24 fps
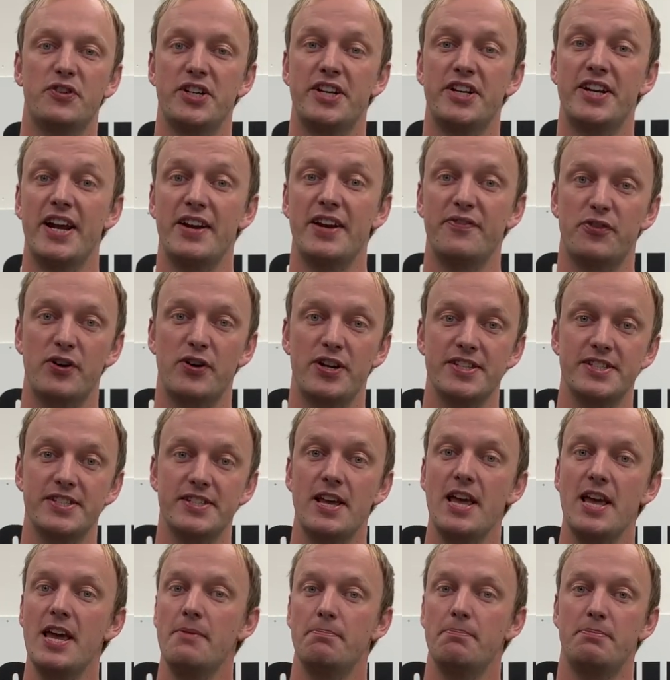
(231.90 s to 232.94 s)
today, friends.
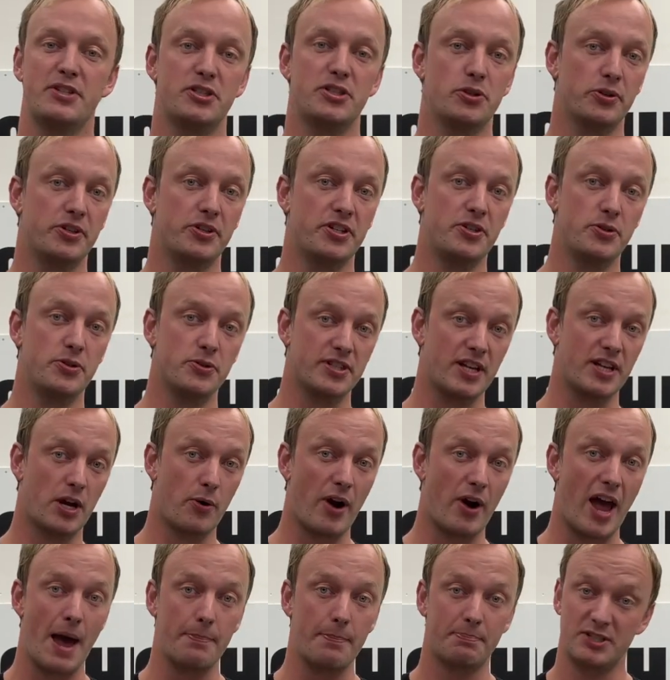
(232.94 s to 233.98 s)
Be sure to use our
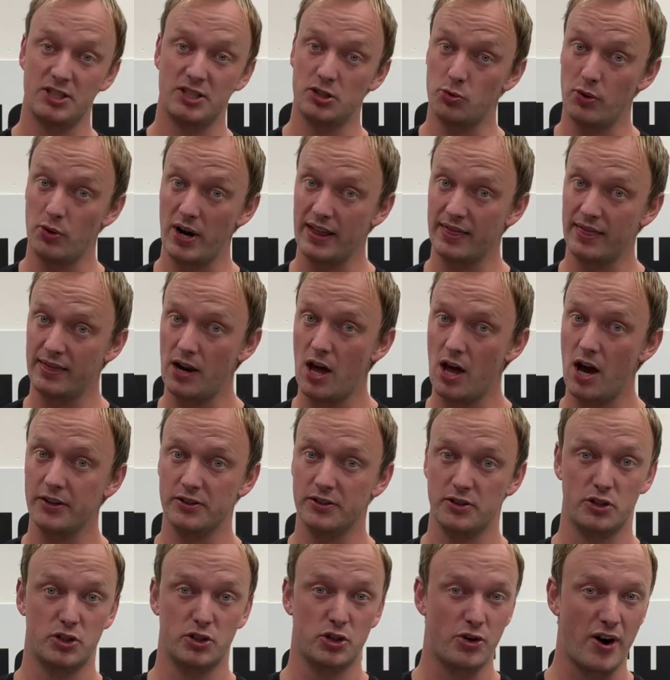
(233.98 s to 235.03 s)
app Strength Log
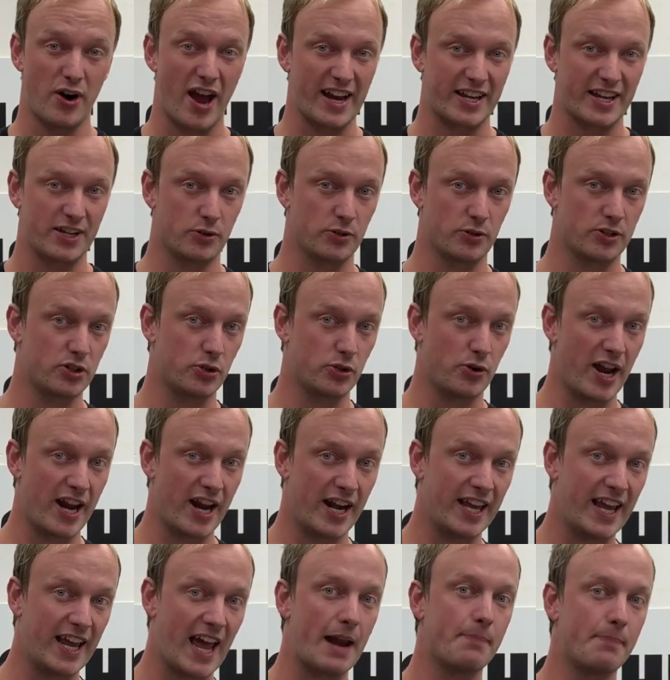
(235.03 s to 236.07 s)
to track your
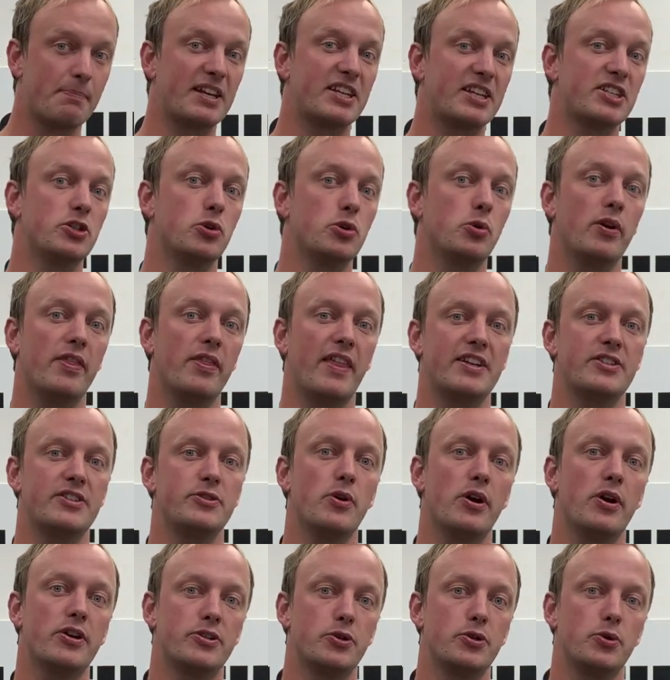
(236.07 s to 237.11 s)
training and make sure that you
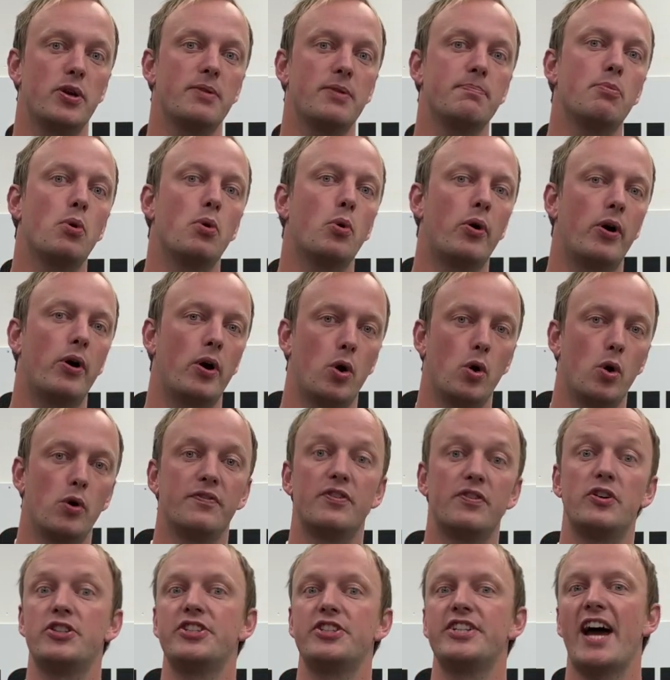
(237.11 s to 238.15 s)
are doing more
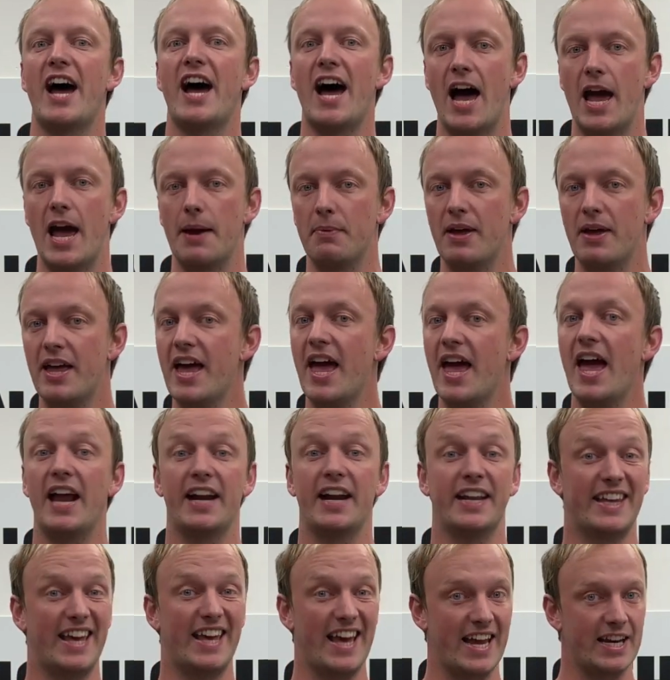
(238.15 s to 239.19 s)
over time,
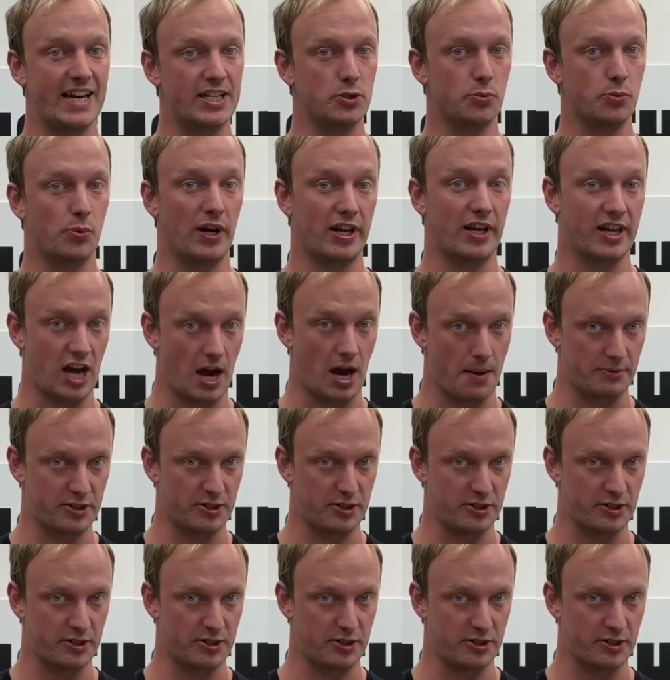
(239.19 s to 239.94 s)
and gains will come